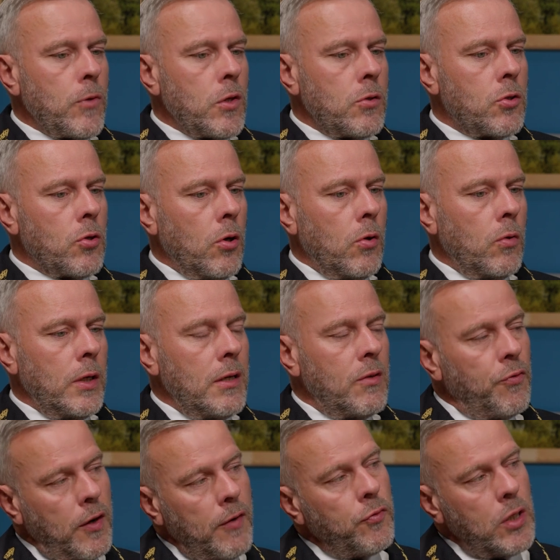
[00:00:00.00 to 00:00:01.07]
So it's
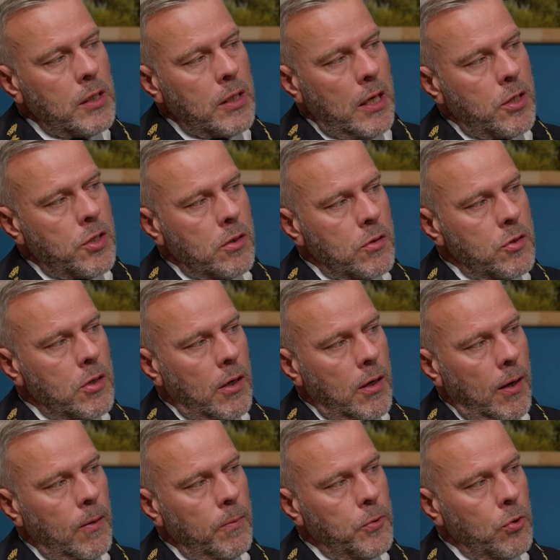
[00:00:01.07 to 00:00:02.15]
50 nations that
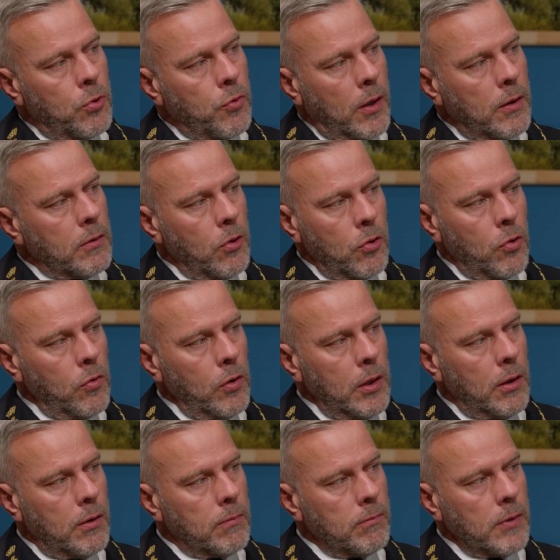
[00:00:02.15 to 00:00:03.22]
help Ukraine, not only
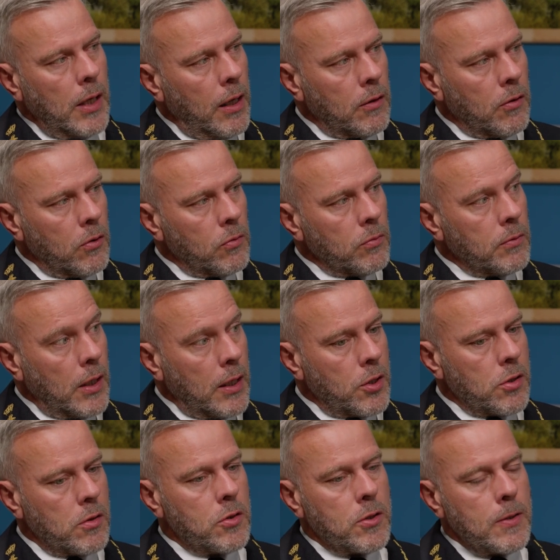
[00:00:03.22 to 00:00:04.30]
NATO mm -hmm.
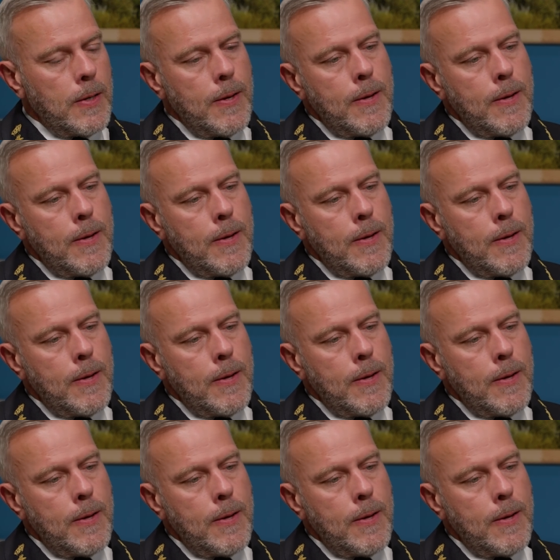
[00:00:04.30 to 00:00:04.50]
nations.